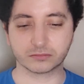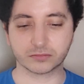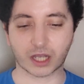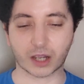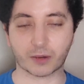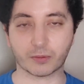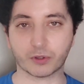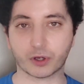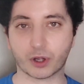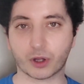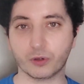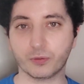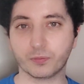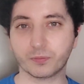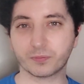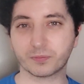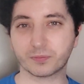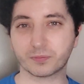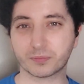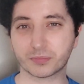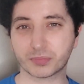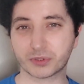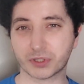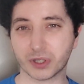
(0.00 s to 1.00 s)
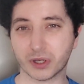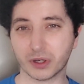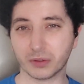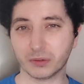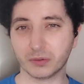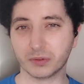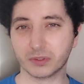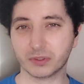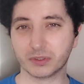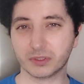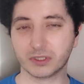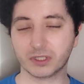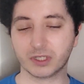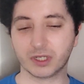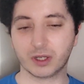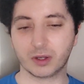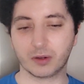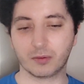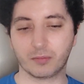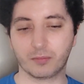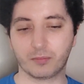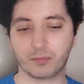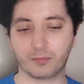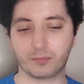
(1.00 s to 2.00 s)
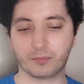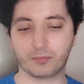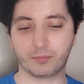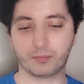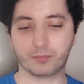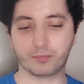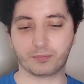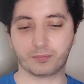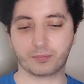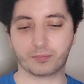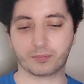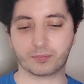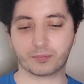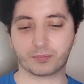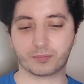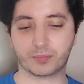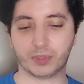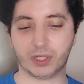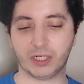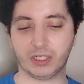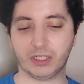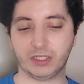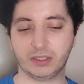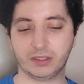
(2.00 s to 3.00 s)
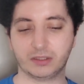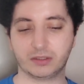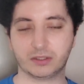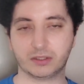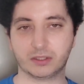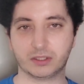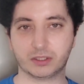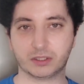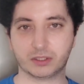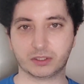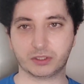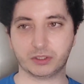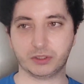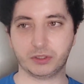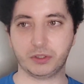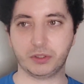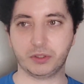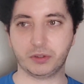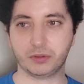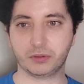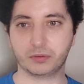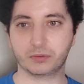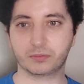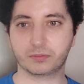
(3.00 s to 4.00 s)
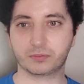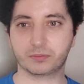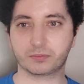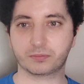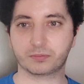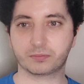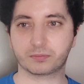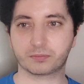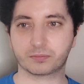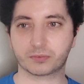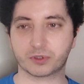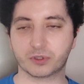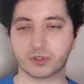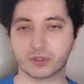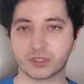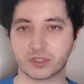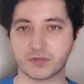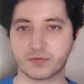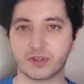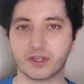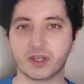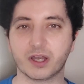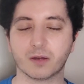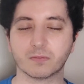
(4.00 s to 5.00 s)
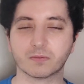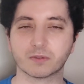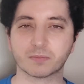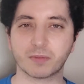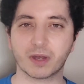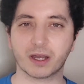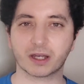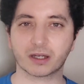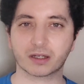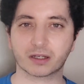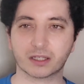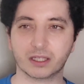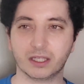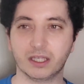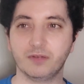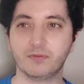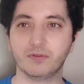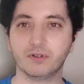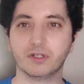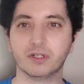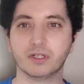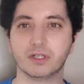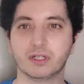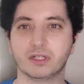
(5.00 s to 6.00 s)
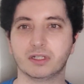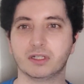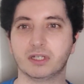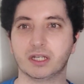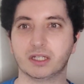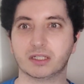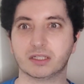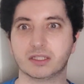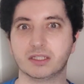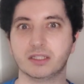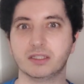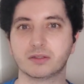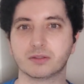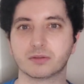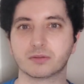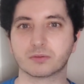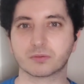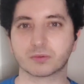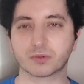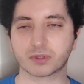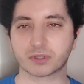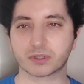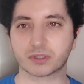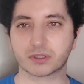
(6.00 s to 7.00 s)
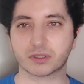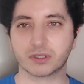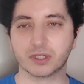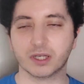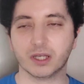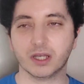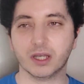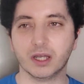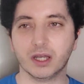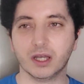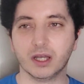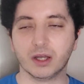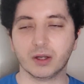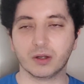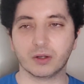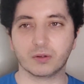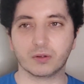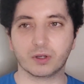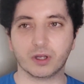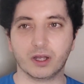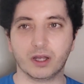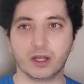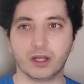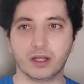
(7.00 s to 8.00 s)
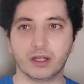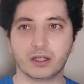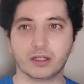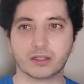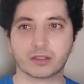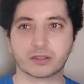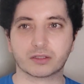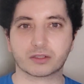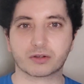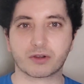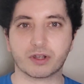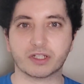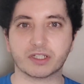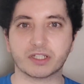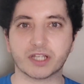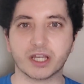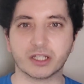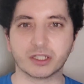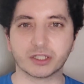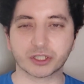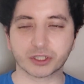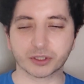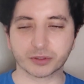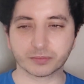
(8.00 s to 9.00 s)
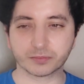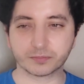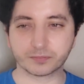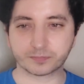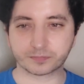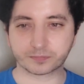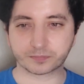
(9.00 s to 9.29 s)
I would hope so. I, you because if he comes back even in next season or uh, to create tension,